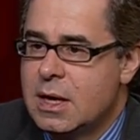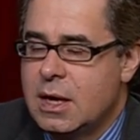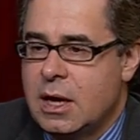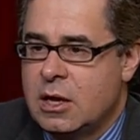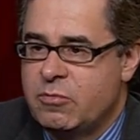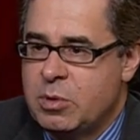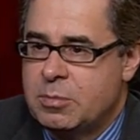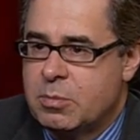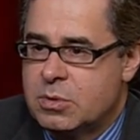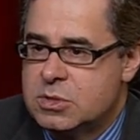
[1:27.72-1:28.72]
And if
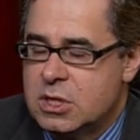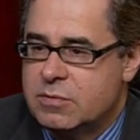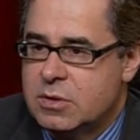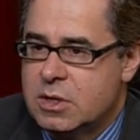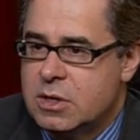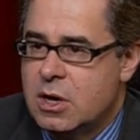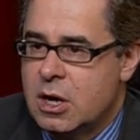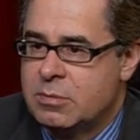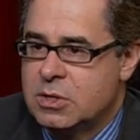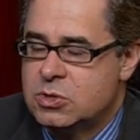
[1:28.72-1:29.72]
people perceive that the
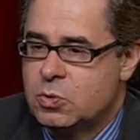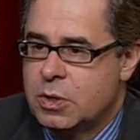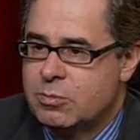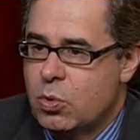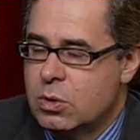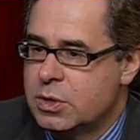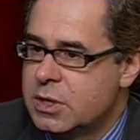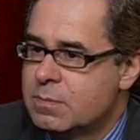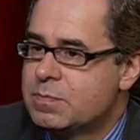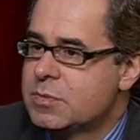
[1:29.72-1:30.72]
economy is doing
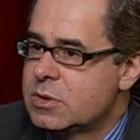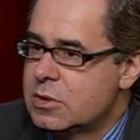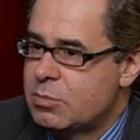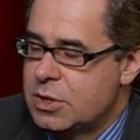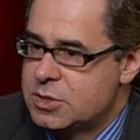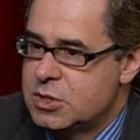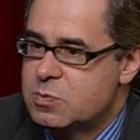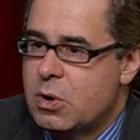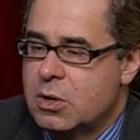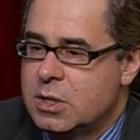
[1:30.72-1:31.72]
poorly, the president's
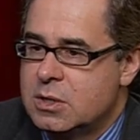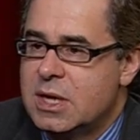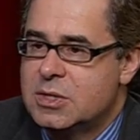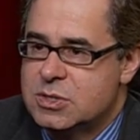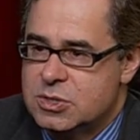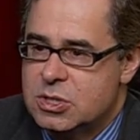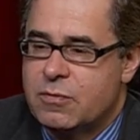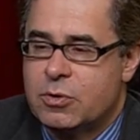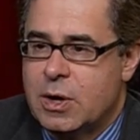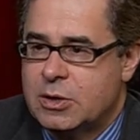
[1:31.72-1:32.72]
party tends to
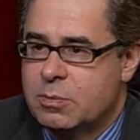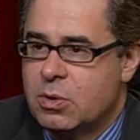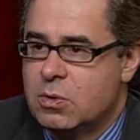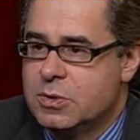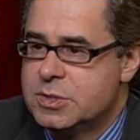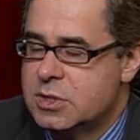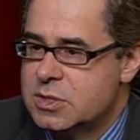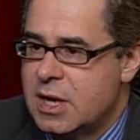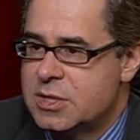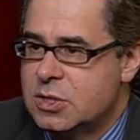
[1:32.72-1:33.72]
suffer at the polls. And
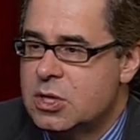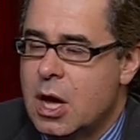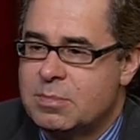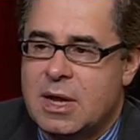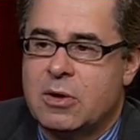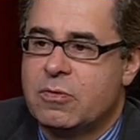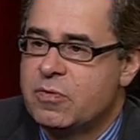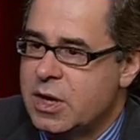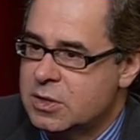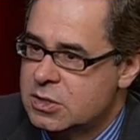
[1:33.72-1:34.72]
this has a top down
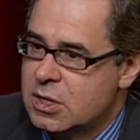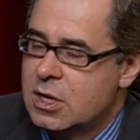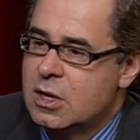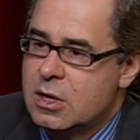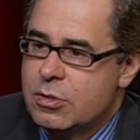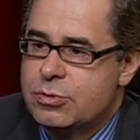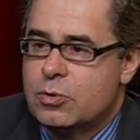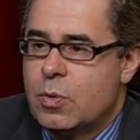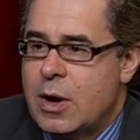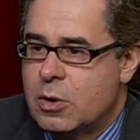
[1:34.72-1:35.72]
effect
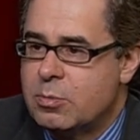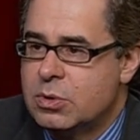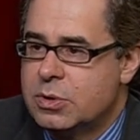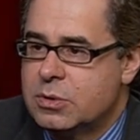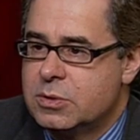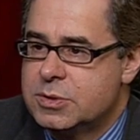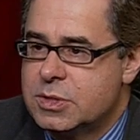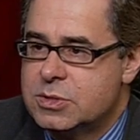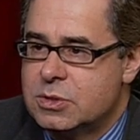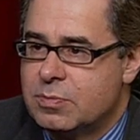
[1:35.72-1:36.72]
throughout our political
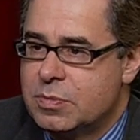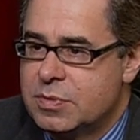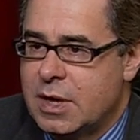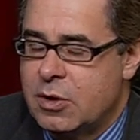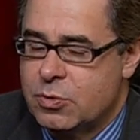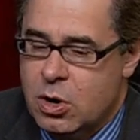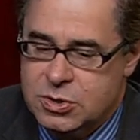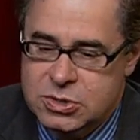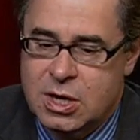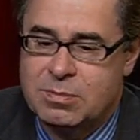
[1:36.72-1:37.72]
system. Now, there are
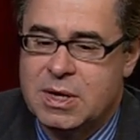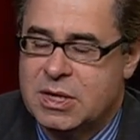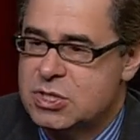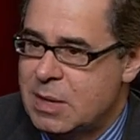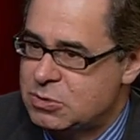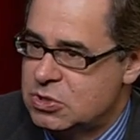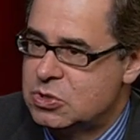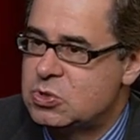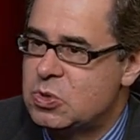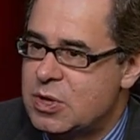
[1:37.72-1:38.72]
some
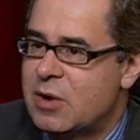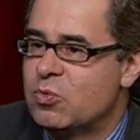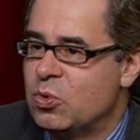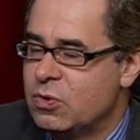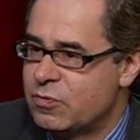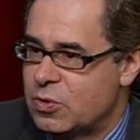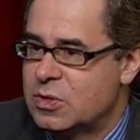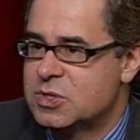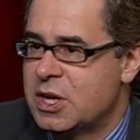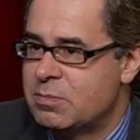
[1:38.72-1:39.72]
exceptions to that rule. For
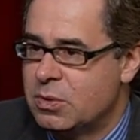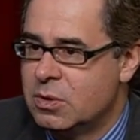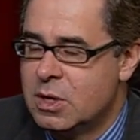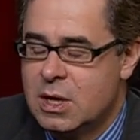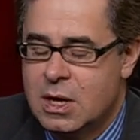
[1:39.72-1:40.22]
example,